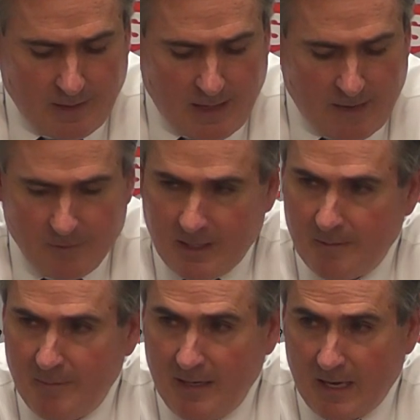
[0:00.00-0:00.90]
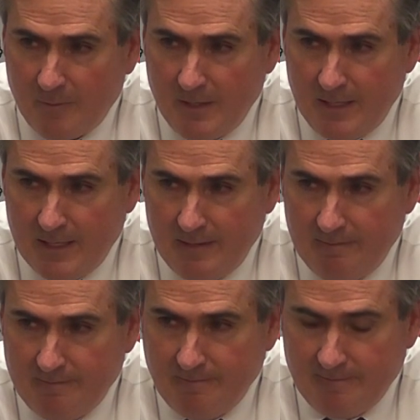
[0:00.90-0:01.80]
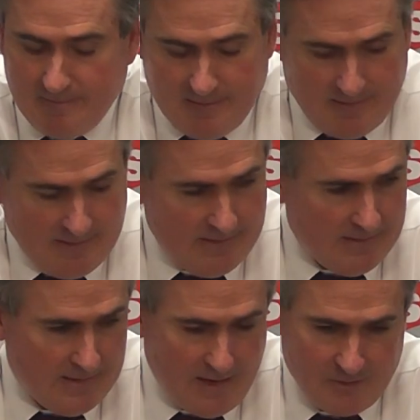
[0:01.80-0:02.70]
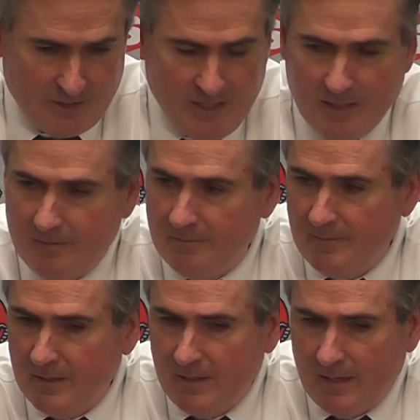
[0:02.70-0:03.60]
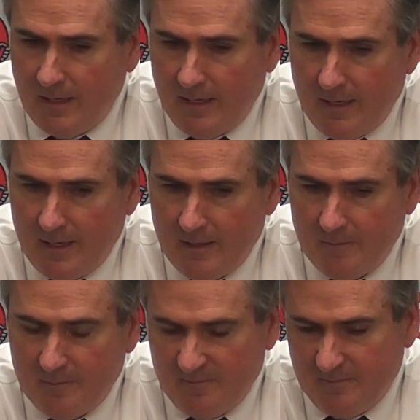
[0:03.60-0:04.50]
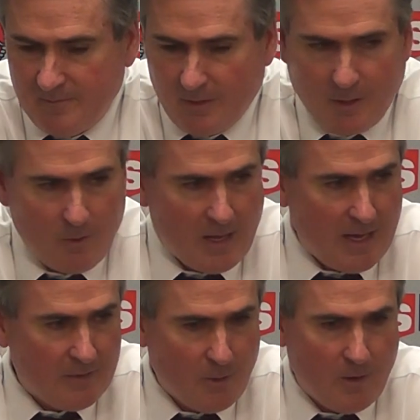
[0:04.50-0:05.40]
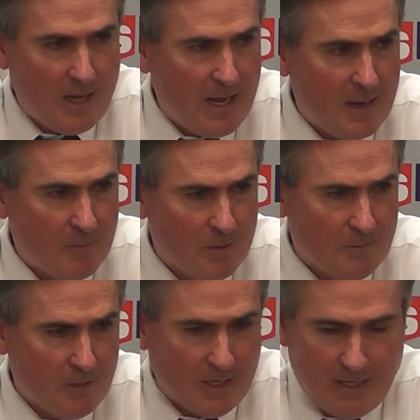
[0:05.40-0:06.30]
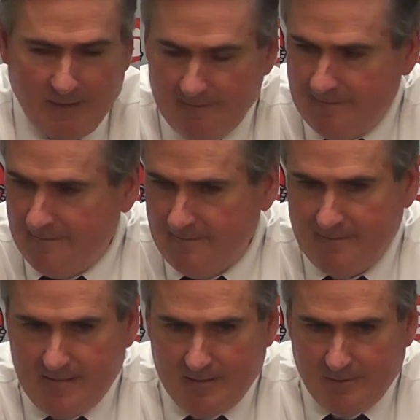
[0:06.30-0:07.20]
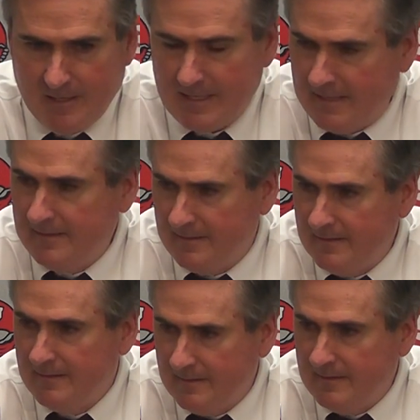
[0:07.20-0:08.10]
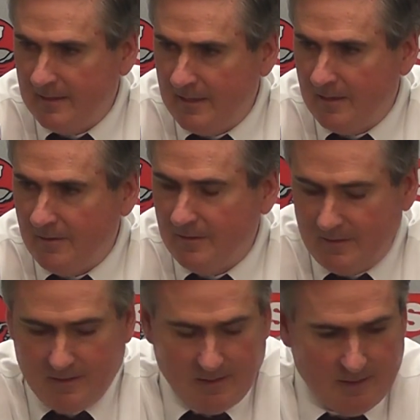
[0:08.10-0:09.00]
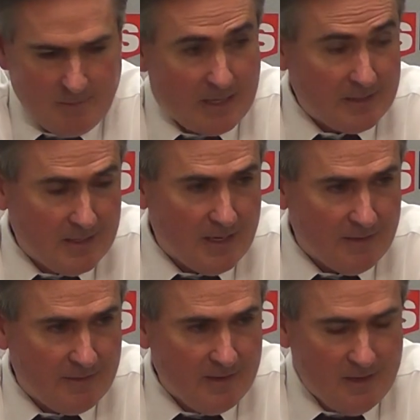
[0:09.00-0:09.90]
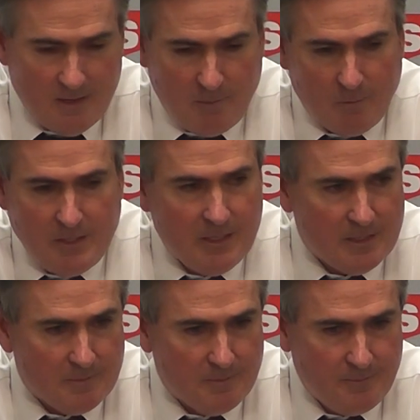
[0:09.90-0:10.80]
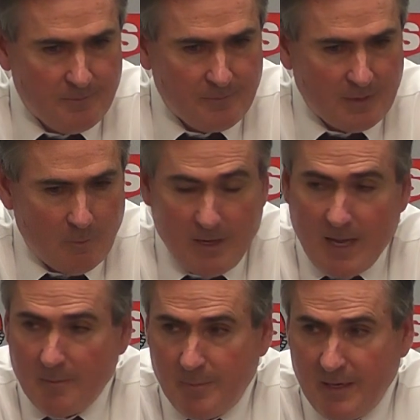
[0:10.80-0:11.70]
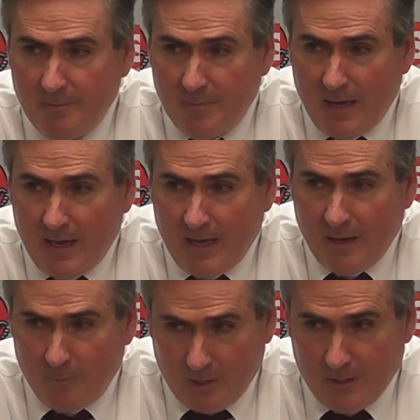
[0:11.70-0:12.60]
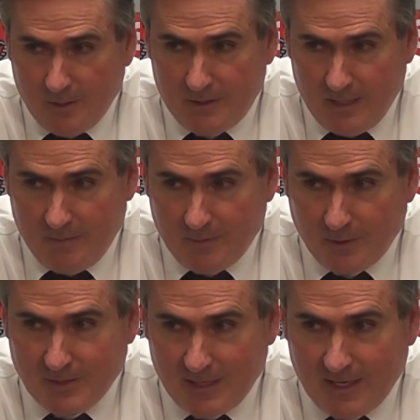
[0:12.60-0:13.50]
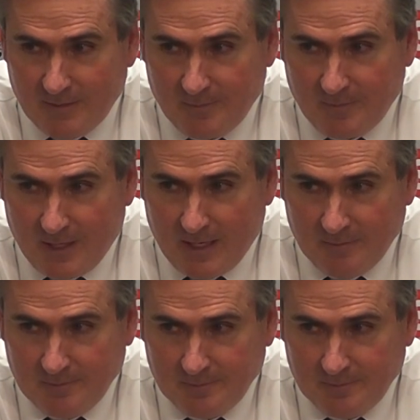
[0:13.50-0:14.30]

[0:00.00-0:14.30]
after getting beat like we did, and I've seen it, to throw a hammer and really, you know, make it tough. But we didn't. We got beat by a really good team Thursday night, okay?